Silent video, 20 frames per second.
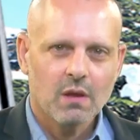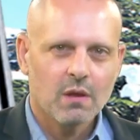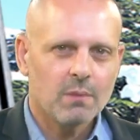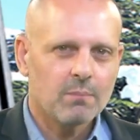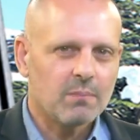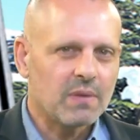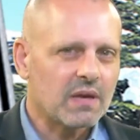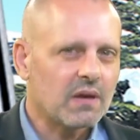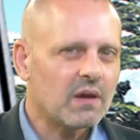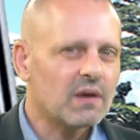
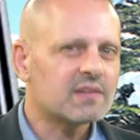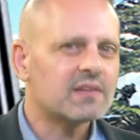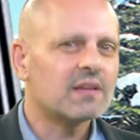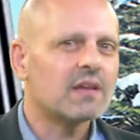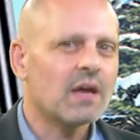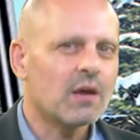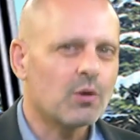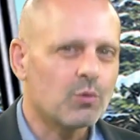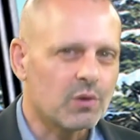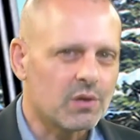Because
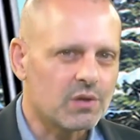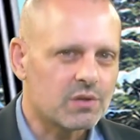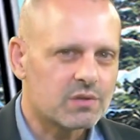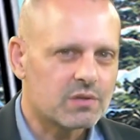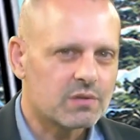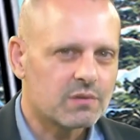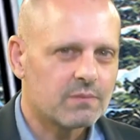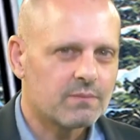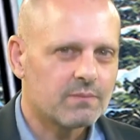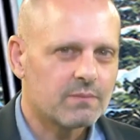language
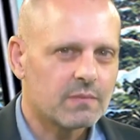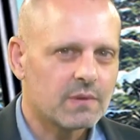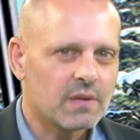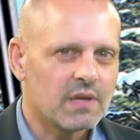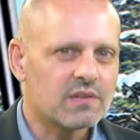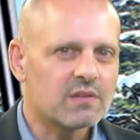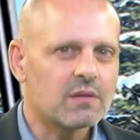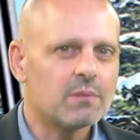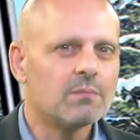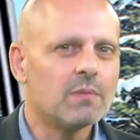
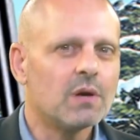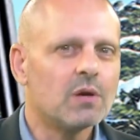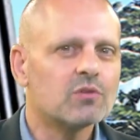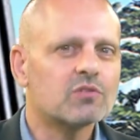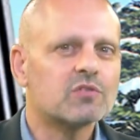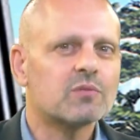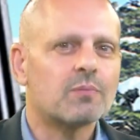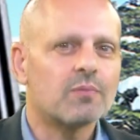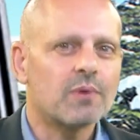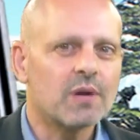is the
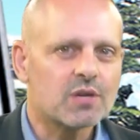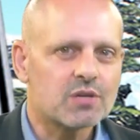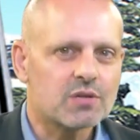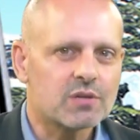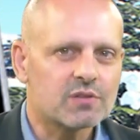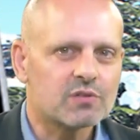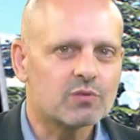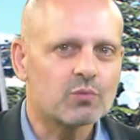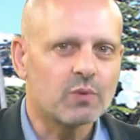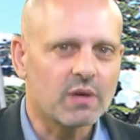most
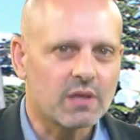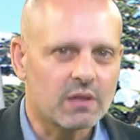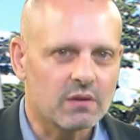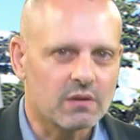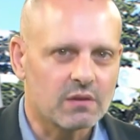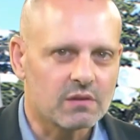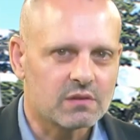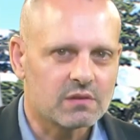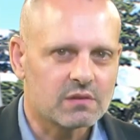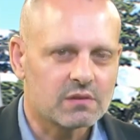precious
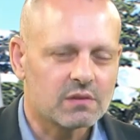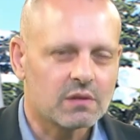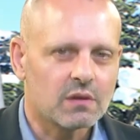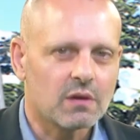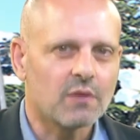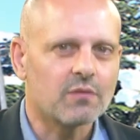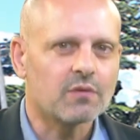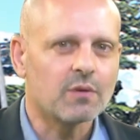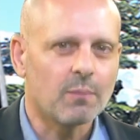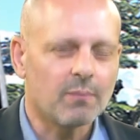witness
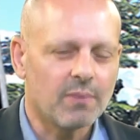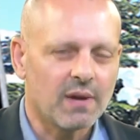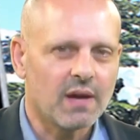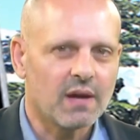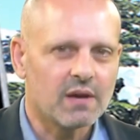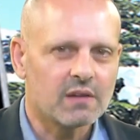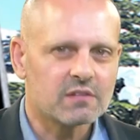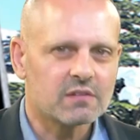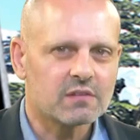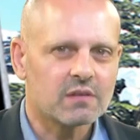of the
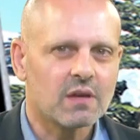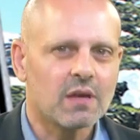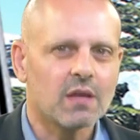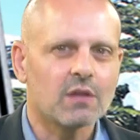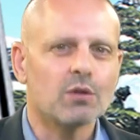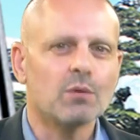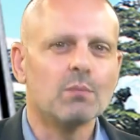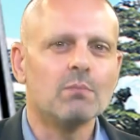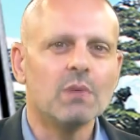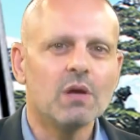past
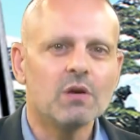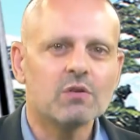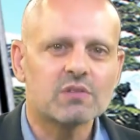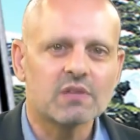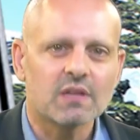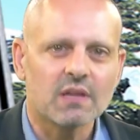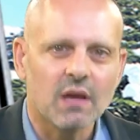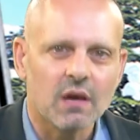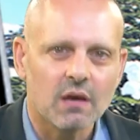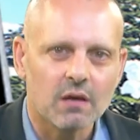and the most
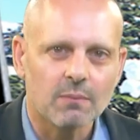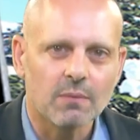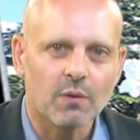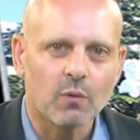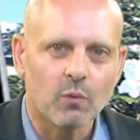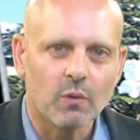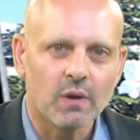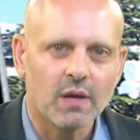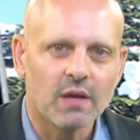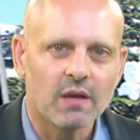liable
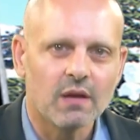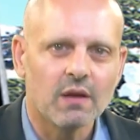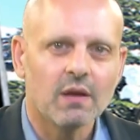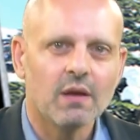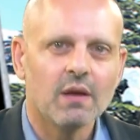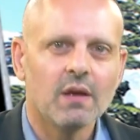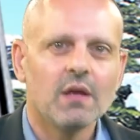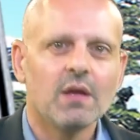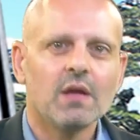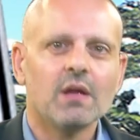way
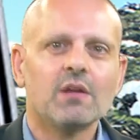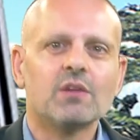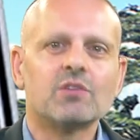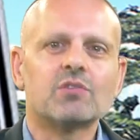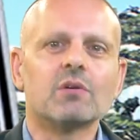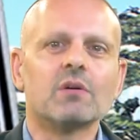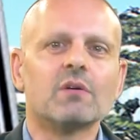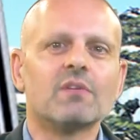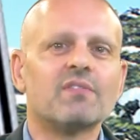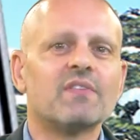
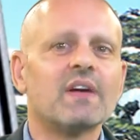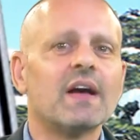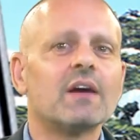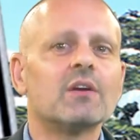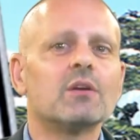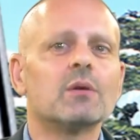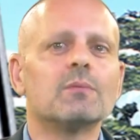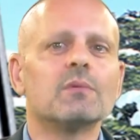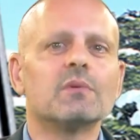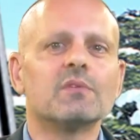to a
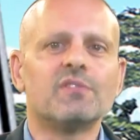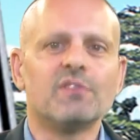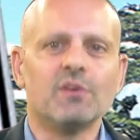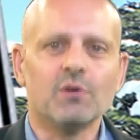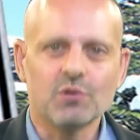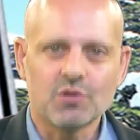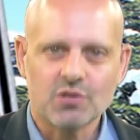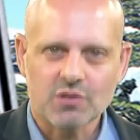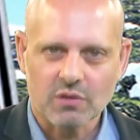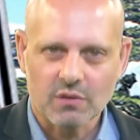valuable
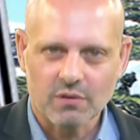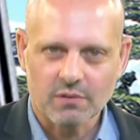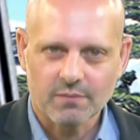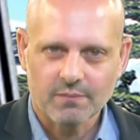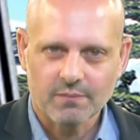future.